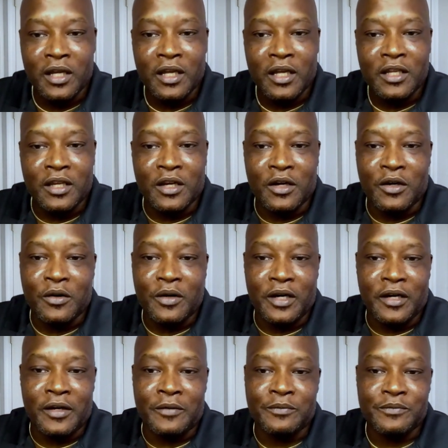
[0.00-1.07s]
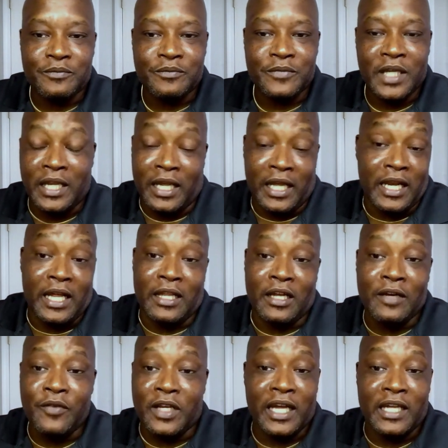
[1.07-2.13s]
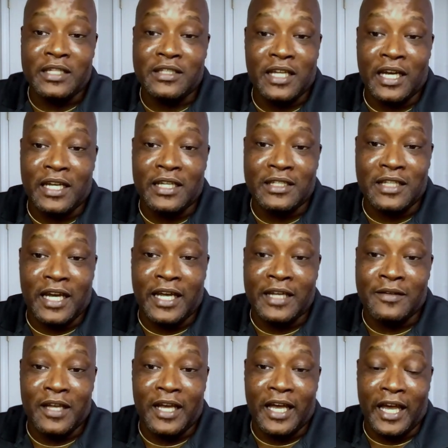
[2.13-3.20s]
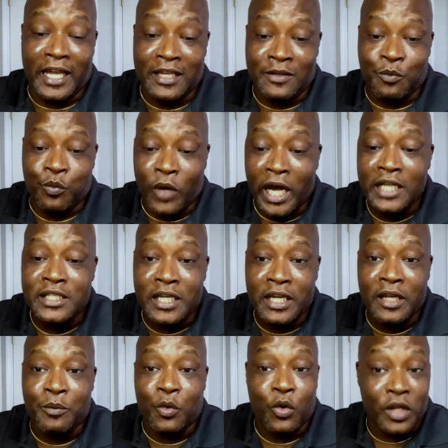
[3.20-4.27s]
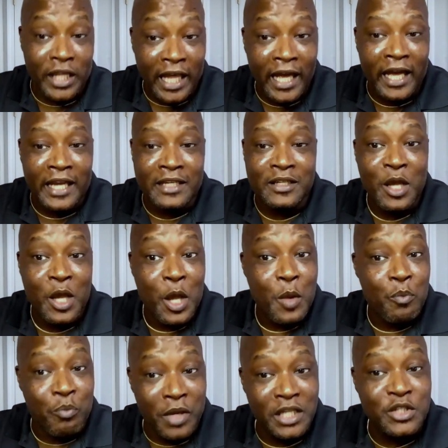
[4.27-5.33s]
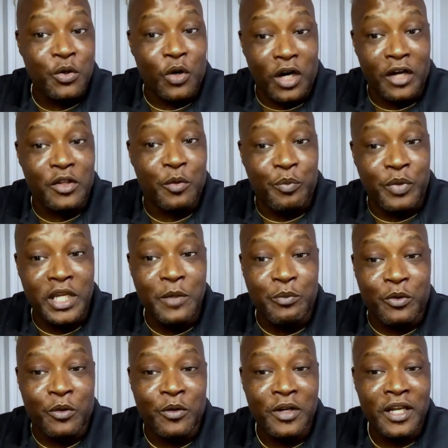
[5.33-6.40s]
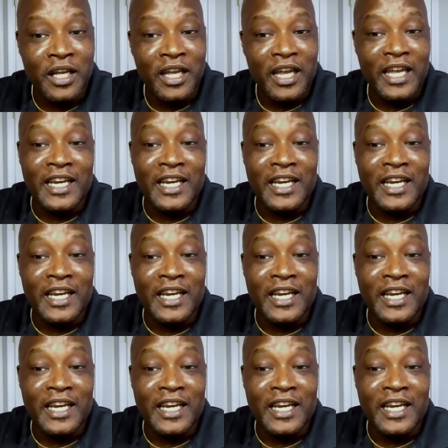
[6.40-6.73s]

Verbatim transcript: You know, um, and and I love it. I I I I watch him online mentor other people, and